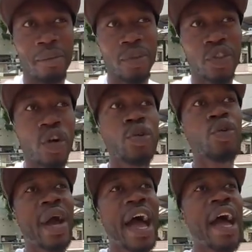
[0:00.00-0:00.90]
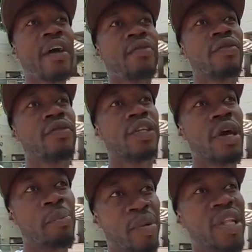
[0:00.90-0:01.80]
So you have the
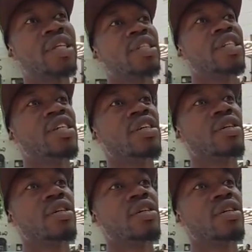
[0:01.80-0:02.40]
ability